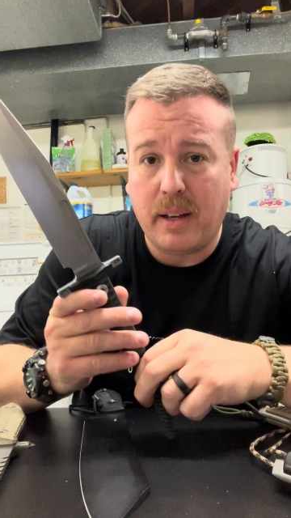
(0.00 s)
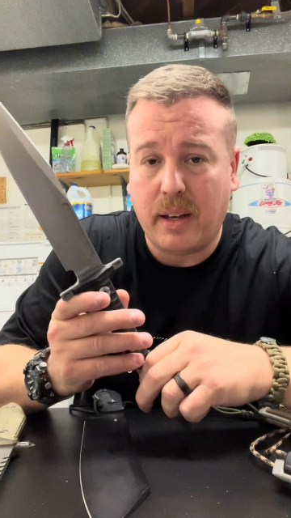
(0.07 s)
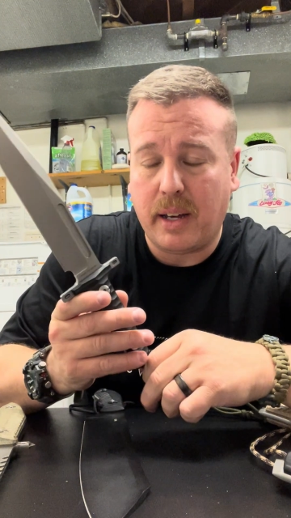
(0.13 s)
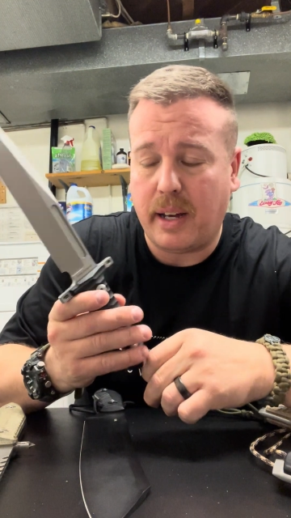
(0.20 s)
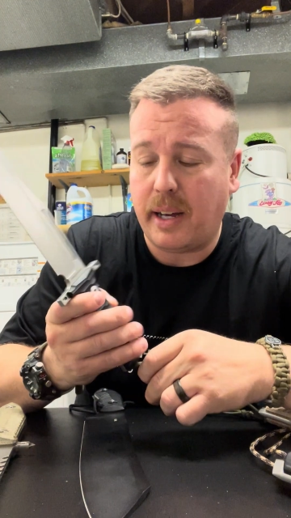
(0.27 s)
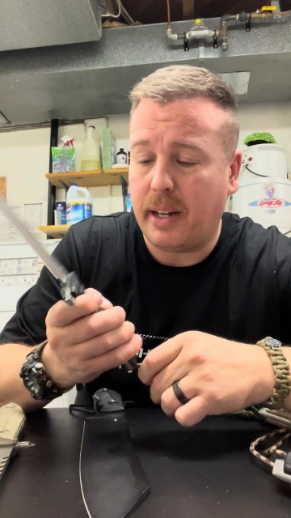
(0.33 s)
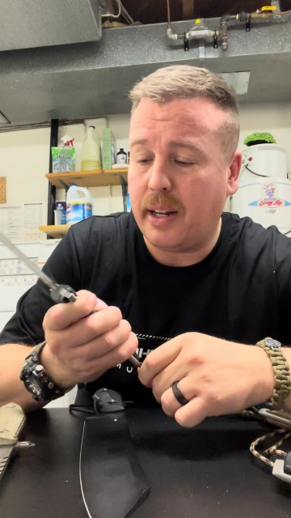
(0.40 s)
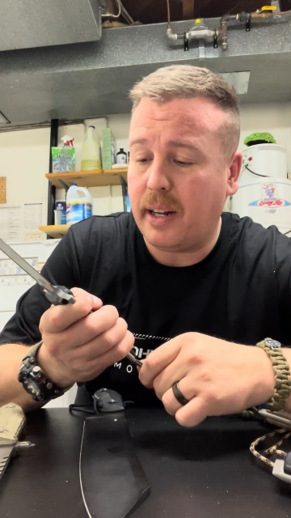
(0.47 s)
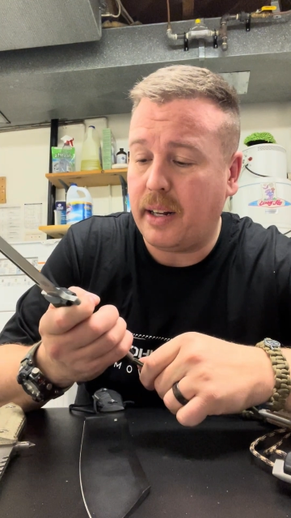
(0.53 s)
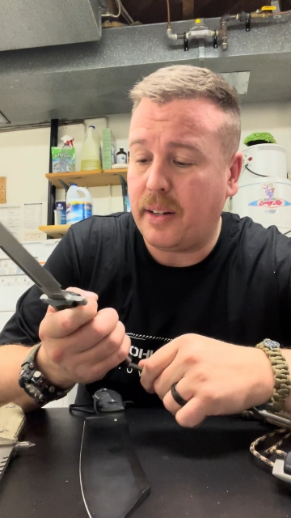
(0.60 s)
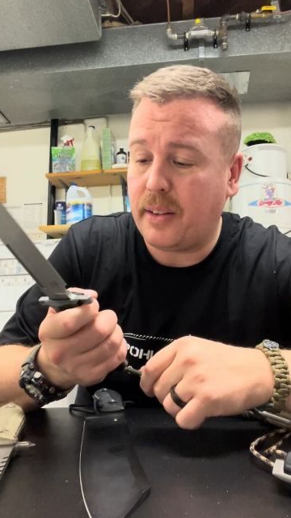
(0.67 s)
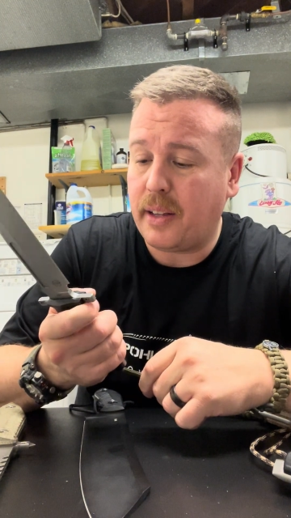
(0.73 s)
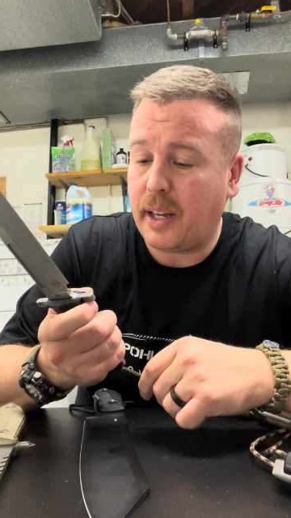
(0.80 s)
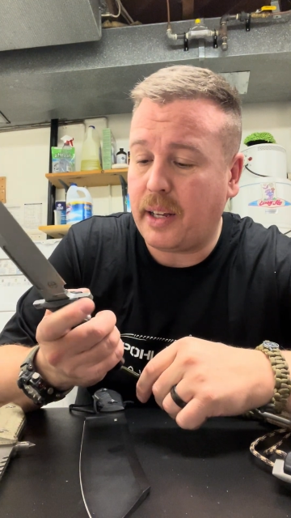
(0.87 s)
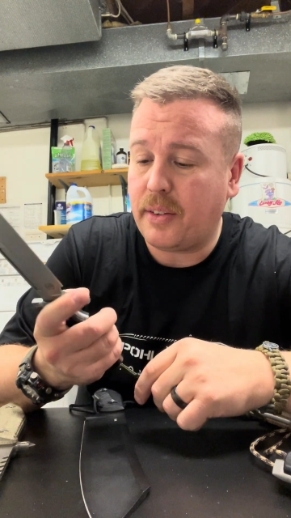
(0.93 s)
And
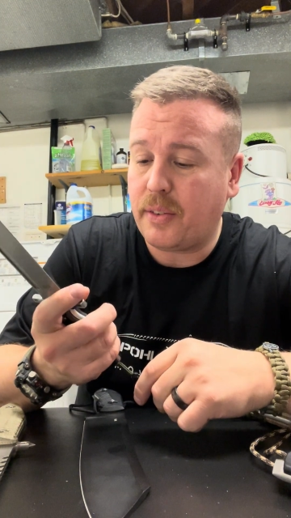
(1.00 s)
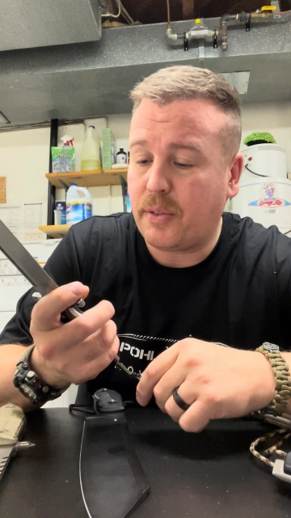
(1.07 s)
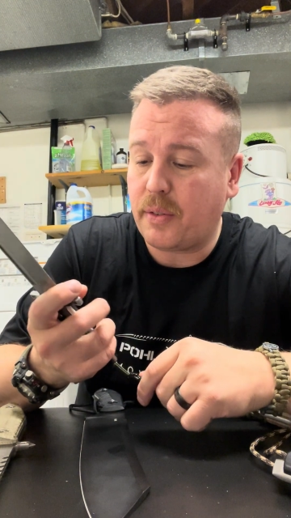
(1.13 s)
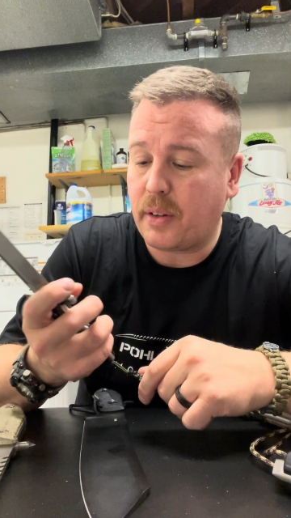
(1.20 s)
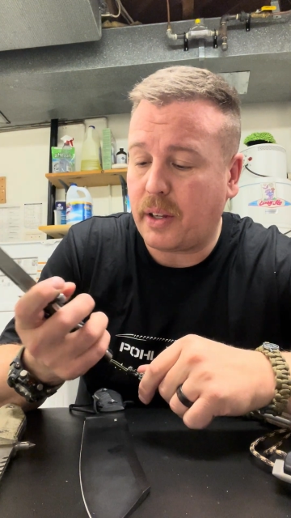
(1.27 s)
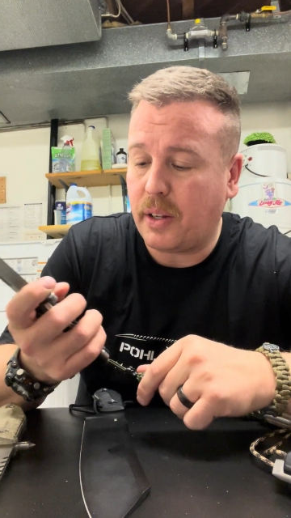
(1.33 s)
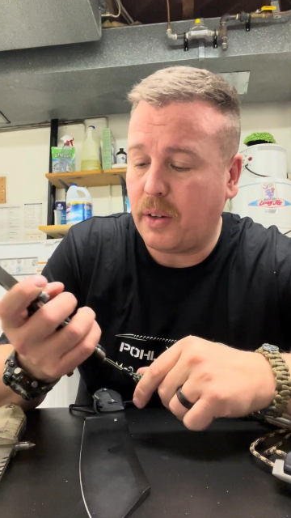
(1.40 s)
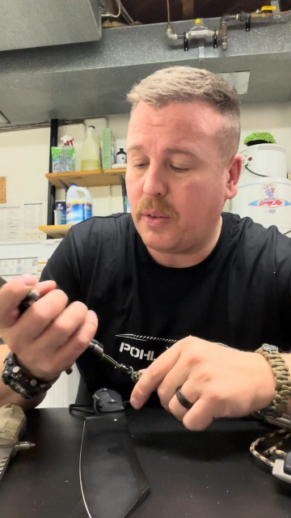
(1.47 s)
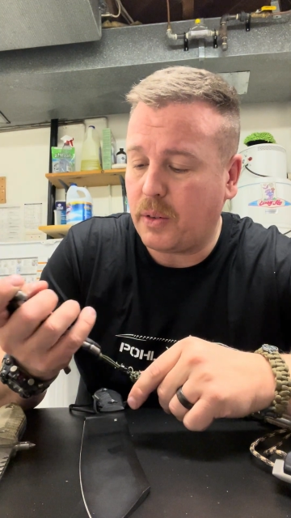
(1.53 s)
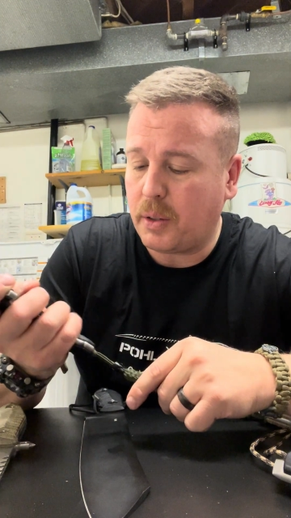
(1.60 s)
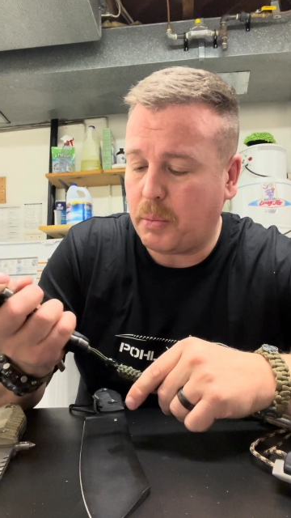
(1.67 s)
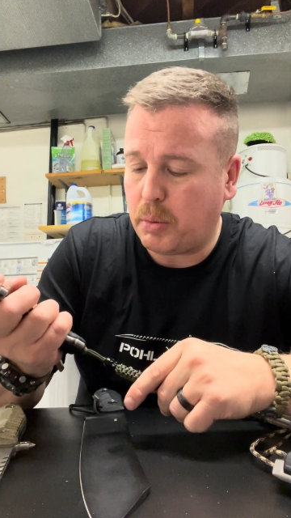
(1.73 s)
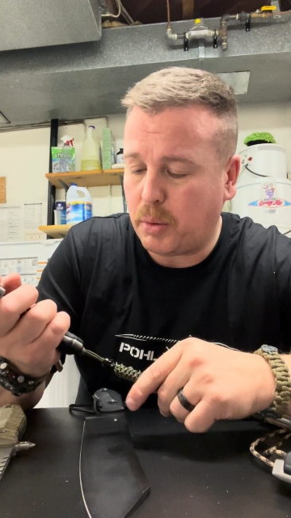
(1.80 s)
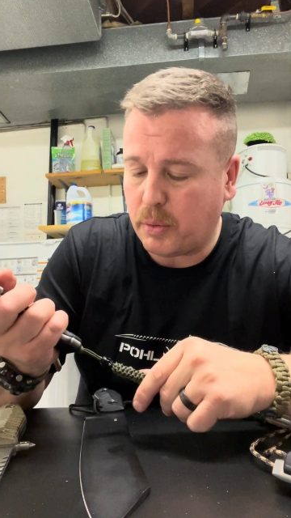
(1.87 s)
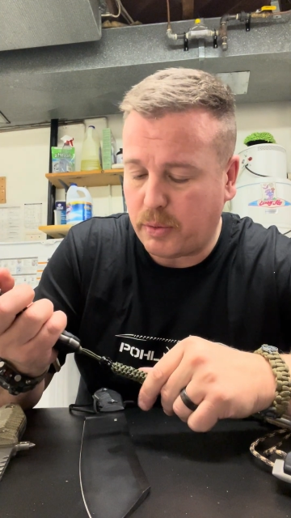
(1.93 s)
thanks, to
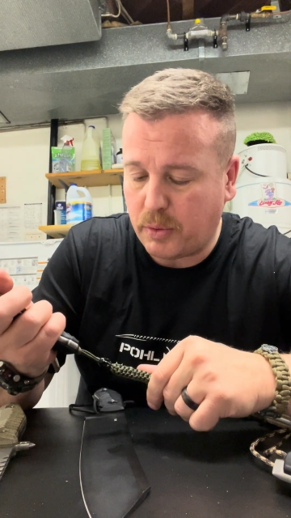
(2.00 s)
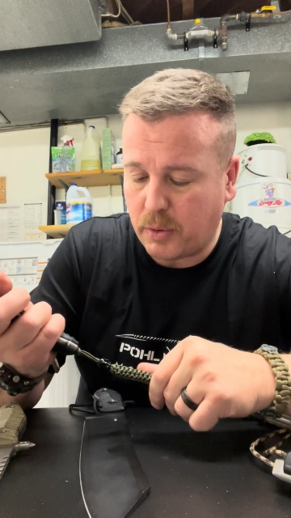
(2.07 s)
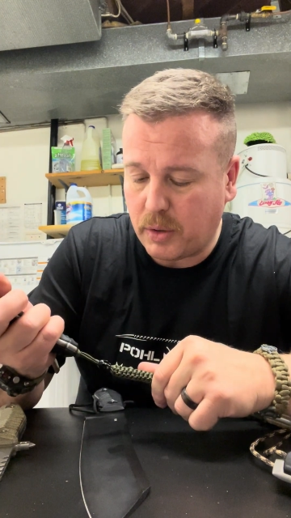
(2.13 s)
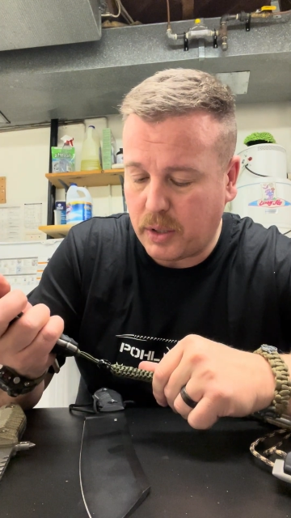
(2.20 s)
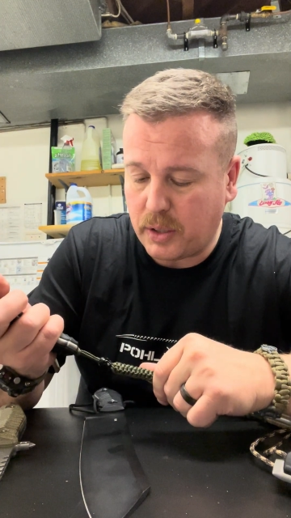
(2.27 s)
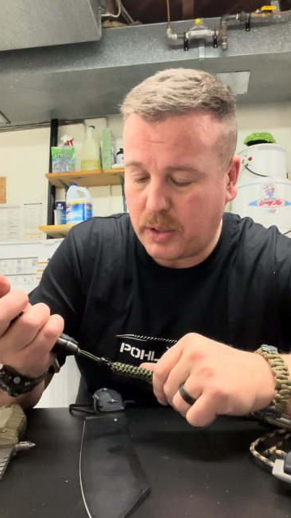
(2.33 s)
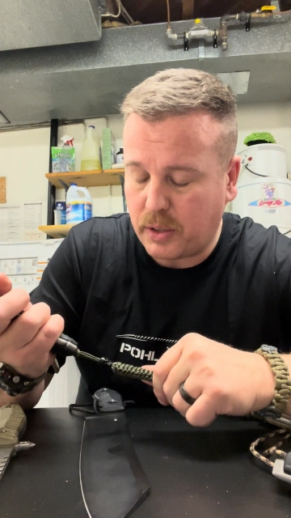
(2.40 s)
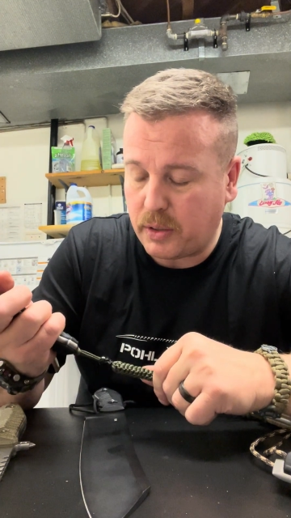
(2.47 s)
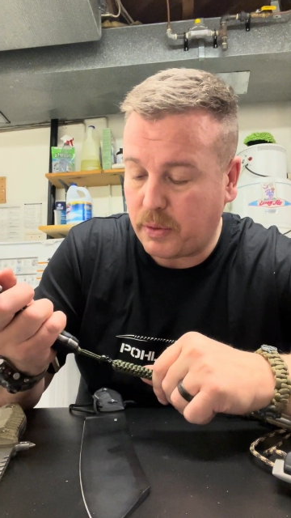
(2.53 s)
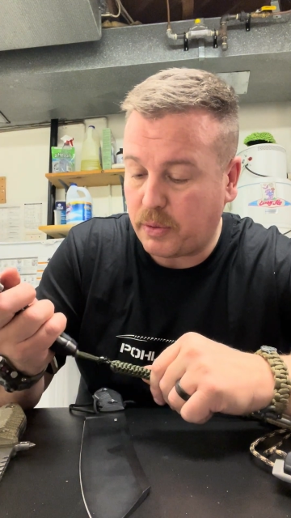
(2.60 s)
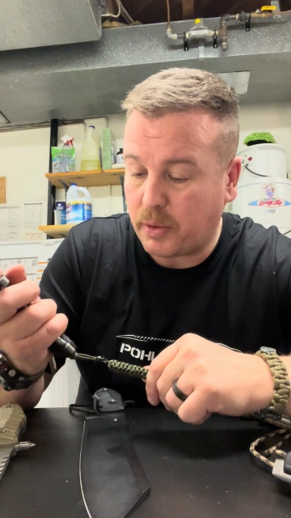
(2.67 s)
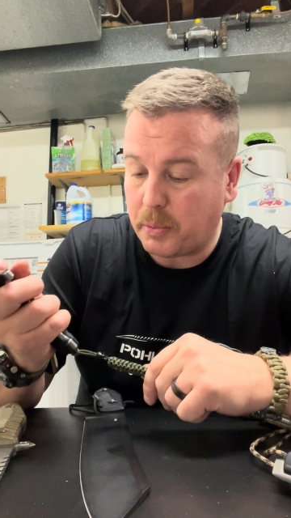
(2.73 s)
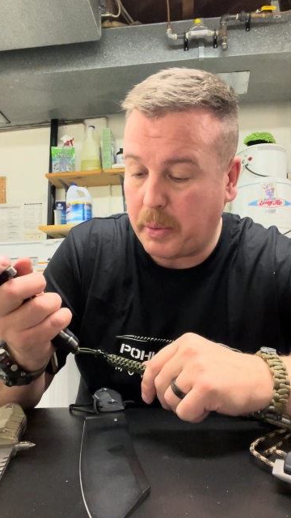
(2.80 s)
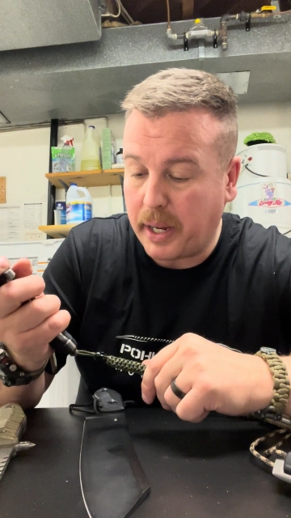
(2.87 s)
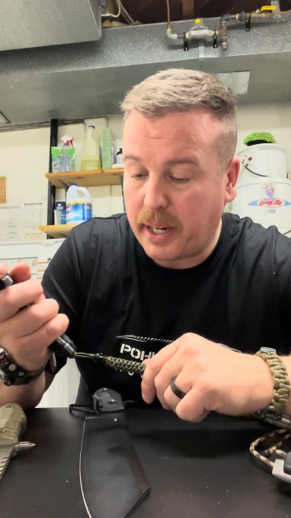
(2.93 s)
Pohl Force for
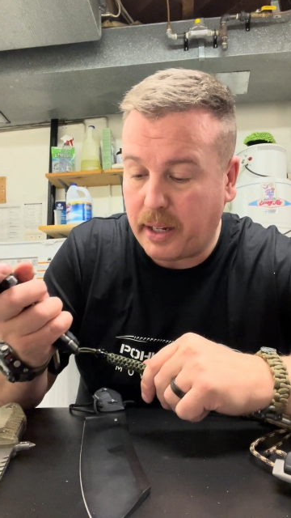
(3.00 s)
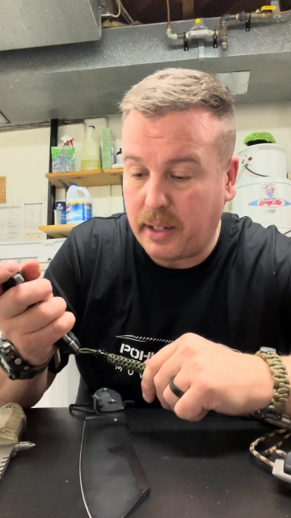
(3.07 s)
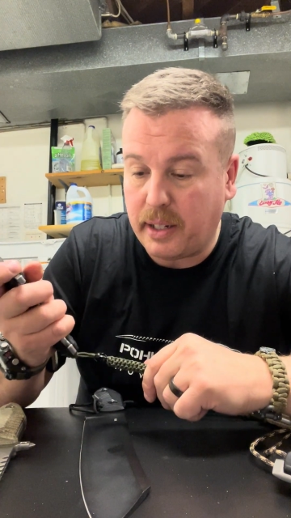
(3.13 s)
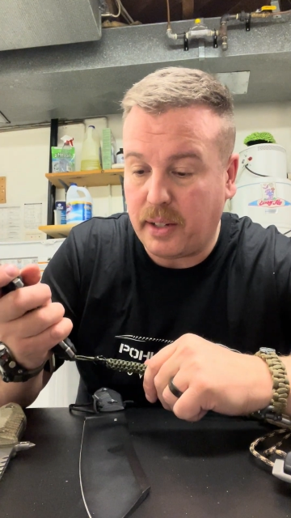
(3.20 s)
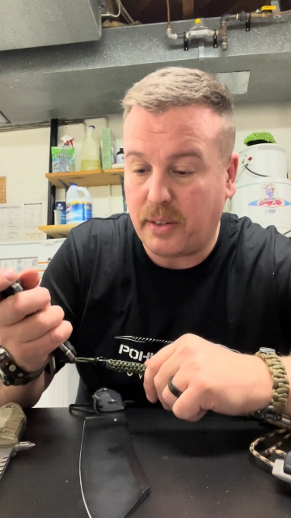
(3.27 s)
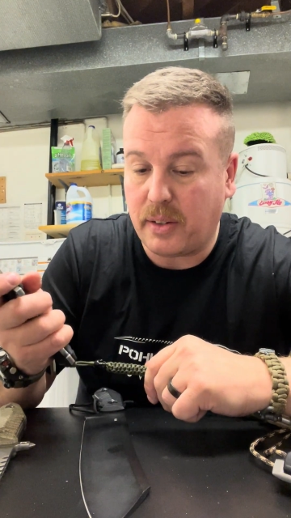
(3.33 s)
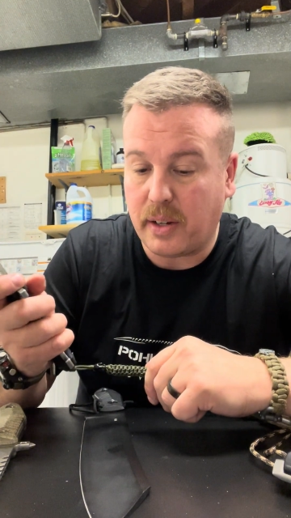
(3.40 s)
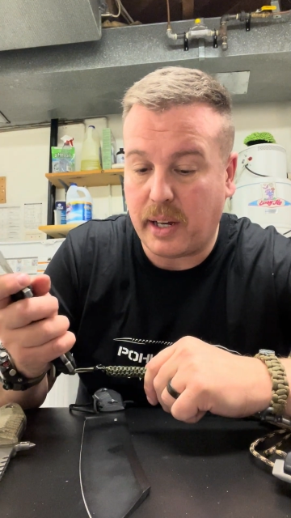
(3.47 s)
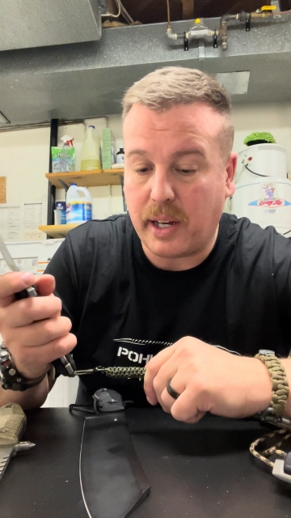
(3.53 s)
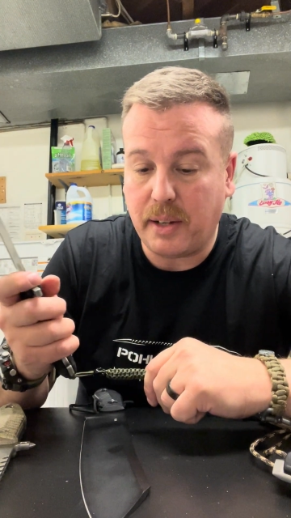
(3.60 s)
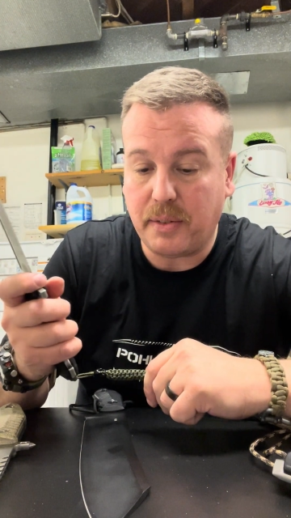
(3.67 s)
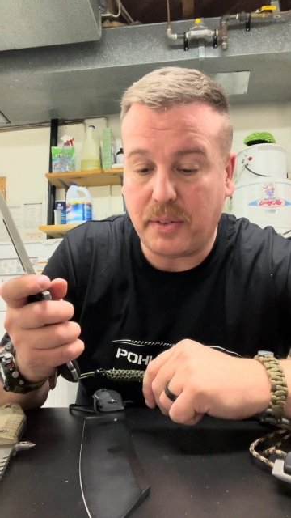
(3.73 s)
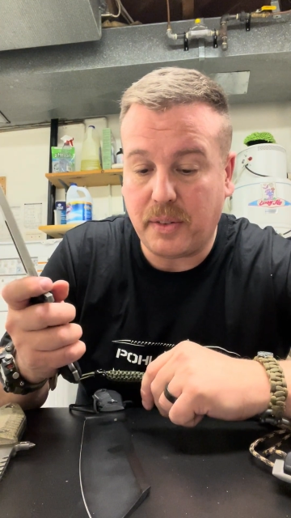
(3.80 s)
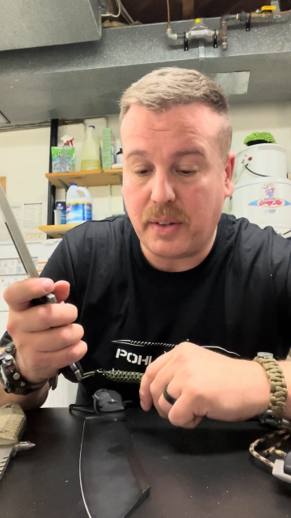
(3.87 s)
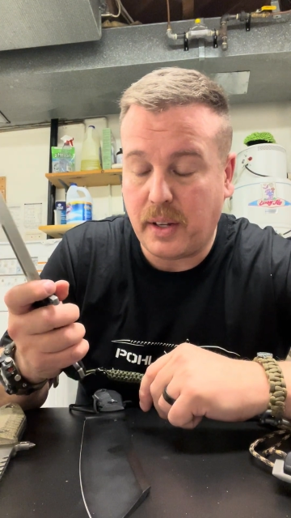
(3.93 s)
making these
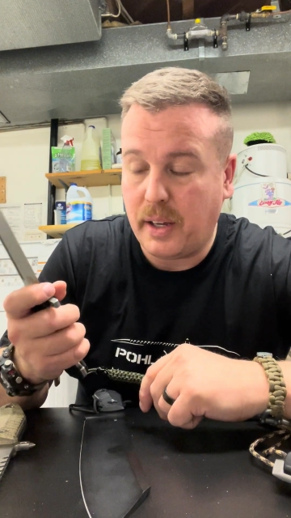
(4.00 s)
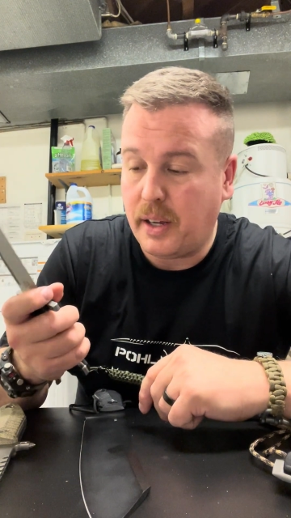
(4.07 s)
knives.